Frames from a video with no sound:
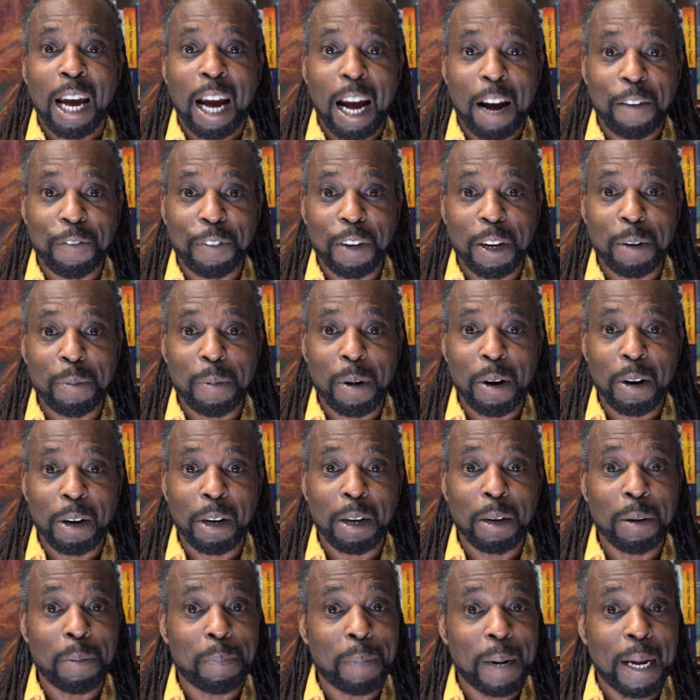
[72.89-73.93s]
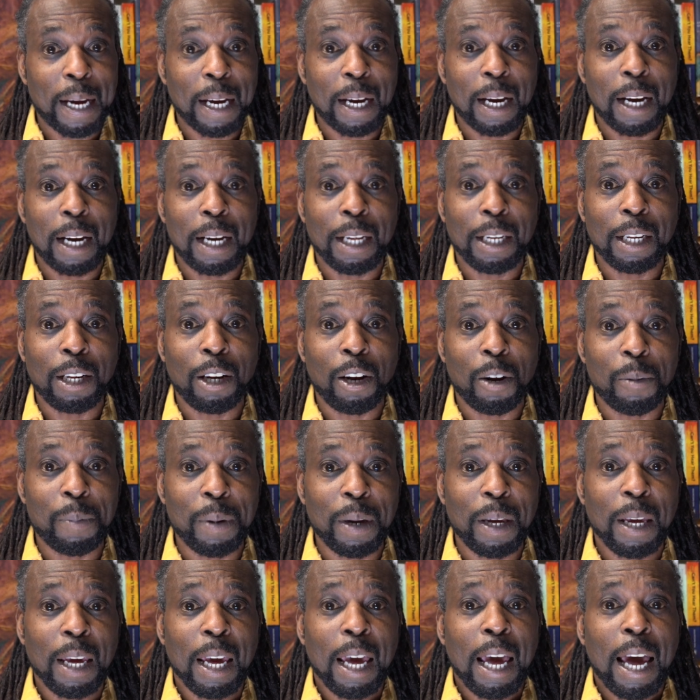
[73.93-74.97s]
African American black guy in the
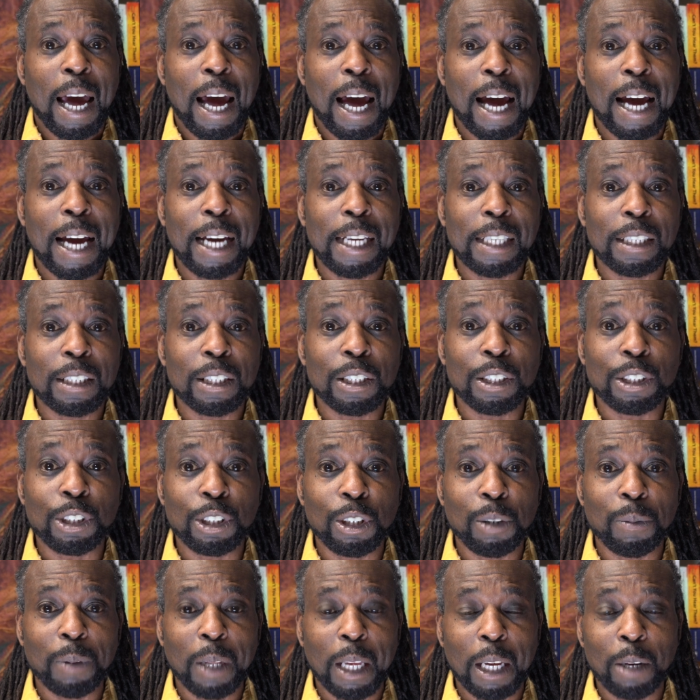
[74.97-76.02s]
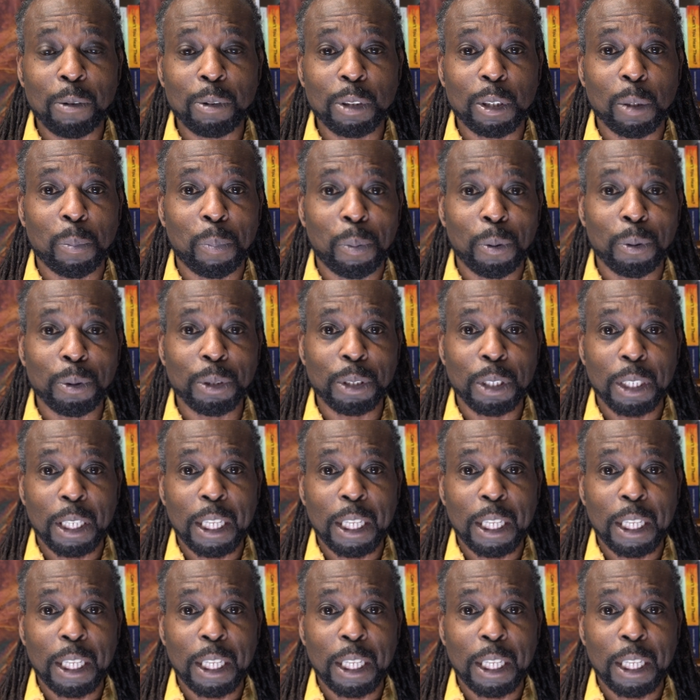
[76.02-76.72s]
lobby and assumed that he was the porter.